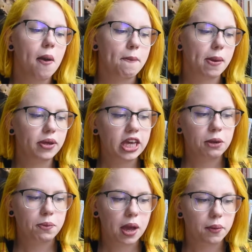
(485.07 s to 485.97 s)
Maybe
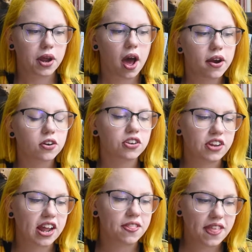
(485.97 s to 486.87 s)
he'd be able to
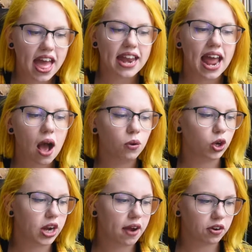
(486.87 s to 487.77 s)
understand then how
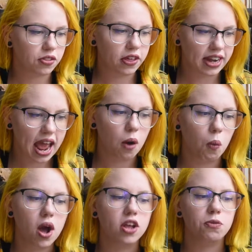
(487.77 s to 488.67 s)
good everything now
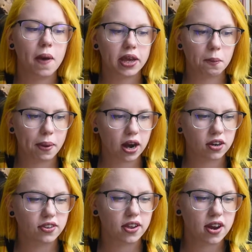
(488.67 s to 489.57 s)
was by
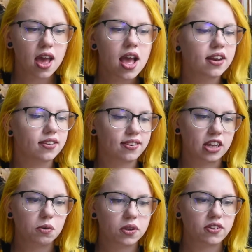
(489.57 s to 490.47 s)
comparison, to
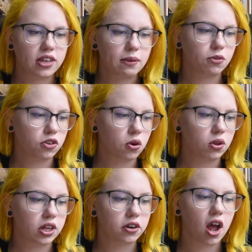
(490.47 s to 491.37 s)
see what seems so
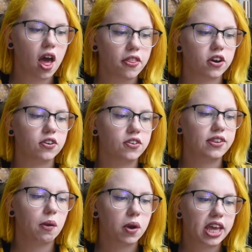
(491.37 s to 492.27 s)
clear to others,
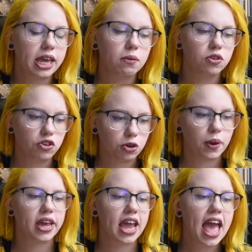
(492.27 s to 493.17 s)
that what he was
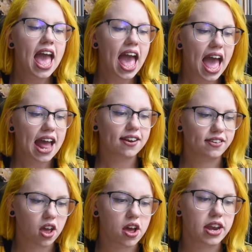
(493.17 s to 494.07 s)
doing, had
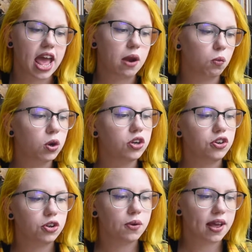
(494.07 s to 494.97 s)
done, and would
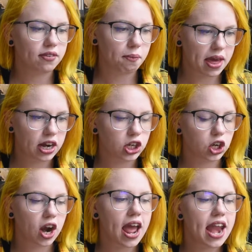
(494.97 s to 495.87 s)
do as a
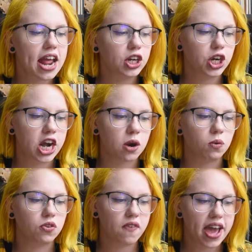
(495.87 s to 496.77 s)
manager and engineer
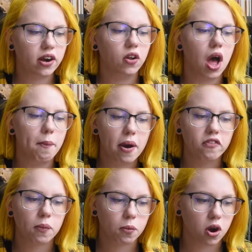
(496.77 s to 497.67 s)
was vital,
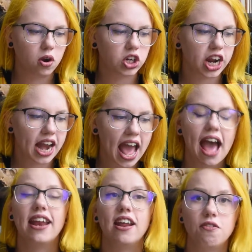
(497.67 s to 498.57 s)
above reproach, and
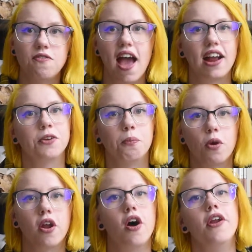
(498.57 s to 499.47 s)
had in fact
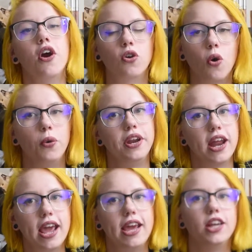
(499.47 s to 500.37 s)
brought on a
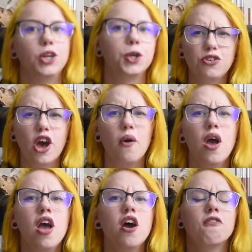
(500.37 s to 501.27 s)
golden age. So
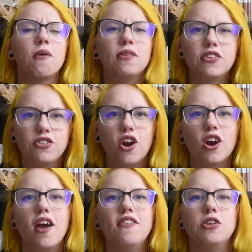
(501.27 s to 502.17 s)
from the
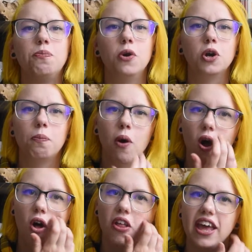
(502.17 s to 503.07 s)
start of this book,
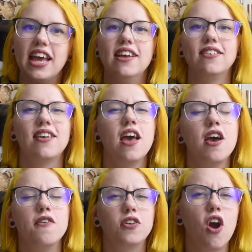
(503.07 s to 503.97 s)
Paul is
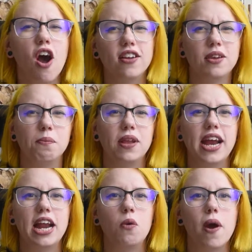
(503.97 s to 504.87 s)

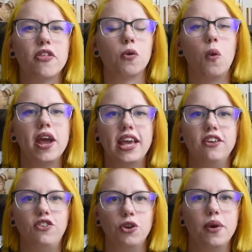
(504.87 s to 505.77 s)
contemplating whether what
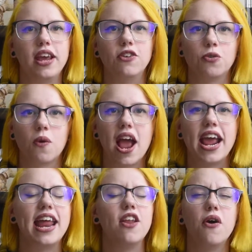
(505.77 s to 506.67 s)
he's doing is
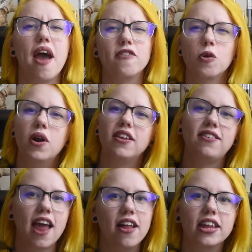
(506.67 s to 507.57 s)
right, and though everyone is
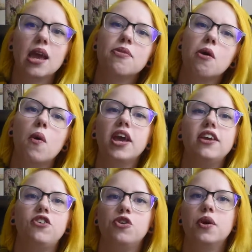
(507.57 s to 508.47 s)
telling him that what
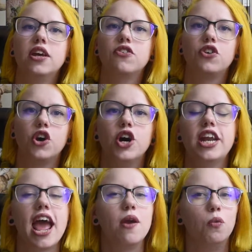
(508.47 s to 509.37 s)
he's doing is
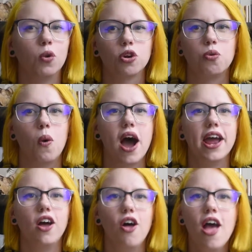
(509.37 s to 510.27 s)
good and
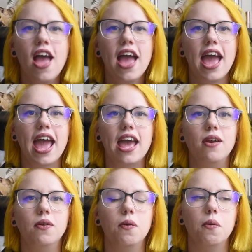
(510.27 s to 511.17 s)
worthwhile
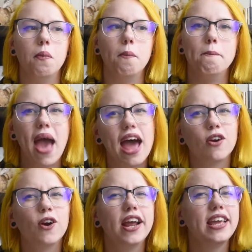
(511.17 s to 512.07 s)
and
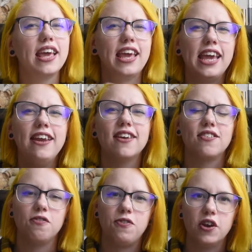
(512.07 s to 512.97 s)
mattering, he
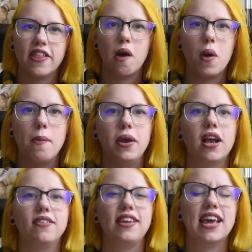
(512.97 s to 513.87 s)
doesn't feel that way,
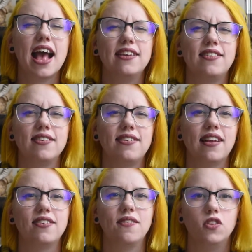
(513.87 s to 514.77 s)
because he has this
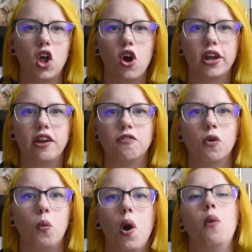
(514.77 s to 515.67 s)
sense of longing
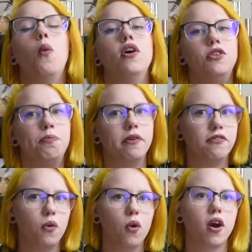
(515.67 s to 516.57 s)
for what was
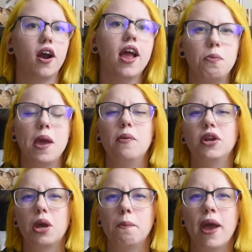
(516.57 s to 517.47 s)
before, to be able
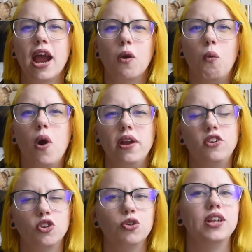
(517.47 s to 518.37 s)
to compare
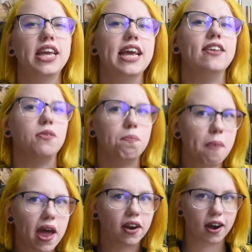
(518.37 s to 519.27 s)
what truly is
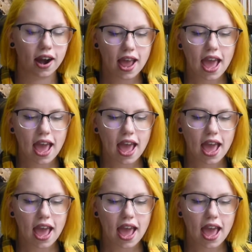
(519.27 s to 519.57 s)
better.